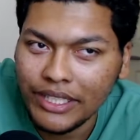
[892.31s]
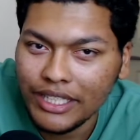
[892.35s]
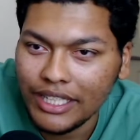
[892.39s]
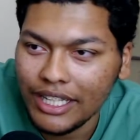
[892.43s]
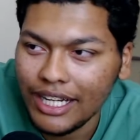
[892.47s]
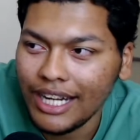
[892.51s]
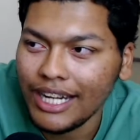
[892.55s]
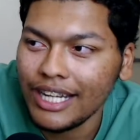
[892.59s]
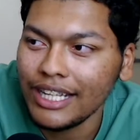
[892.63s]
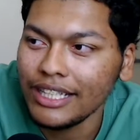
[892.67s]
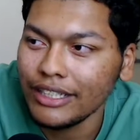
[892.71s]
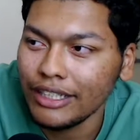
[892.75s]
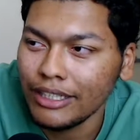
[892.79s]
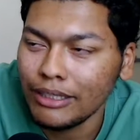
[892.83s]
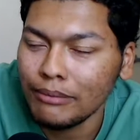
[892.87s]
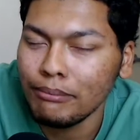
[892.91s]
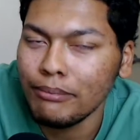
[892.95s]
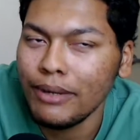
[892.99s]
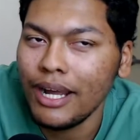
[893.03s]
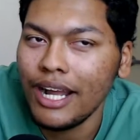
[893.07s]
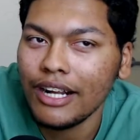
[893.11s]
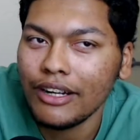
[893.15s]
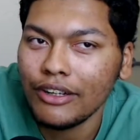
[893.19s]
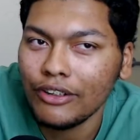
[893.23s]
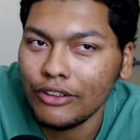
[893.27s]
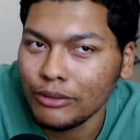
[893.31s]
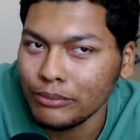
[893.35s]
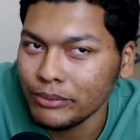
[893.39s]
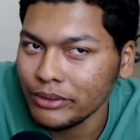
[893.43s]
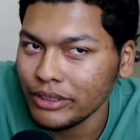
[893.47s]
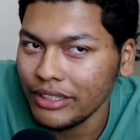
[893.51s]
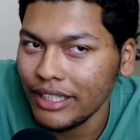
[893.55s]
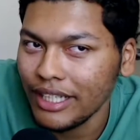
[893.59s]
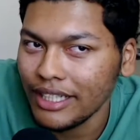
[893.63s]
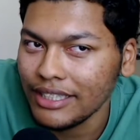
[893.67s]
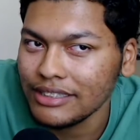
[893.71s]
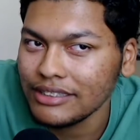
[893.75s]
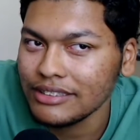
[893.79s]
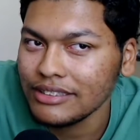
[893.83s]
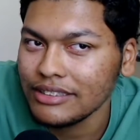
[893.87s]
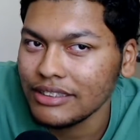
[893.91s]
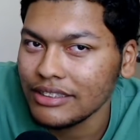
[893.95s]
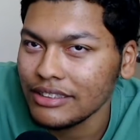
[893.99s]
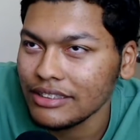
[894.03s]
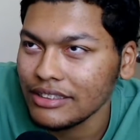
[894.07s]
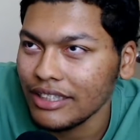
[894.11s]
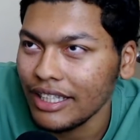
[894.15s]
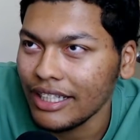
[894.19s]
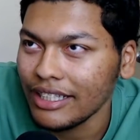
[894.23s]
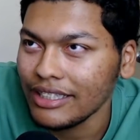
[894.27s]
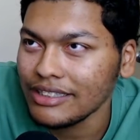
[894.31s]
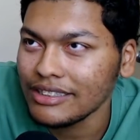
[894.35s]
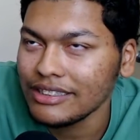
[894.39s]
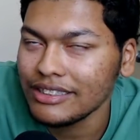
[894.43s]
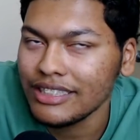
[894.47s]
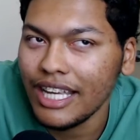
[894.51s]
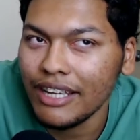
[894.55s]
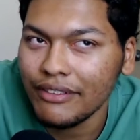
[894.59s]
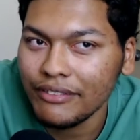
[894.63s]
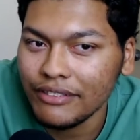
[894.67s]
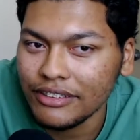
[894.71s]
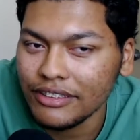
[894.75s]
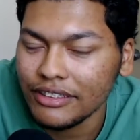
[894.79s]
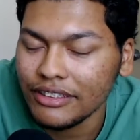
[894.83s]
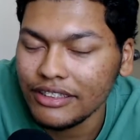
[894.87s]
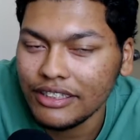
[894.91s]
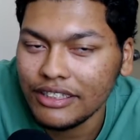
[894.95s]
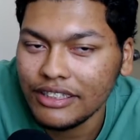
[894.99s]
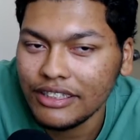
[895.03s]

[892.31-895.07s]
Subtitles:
and I didn't come back home till like 7.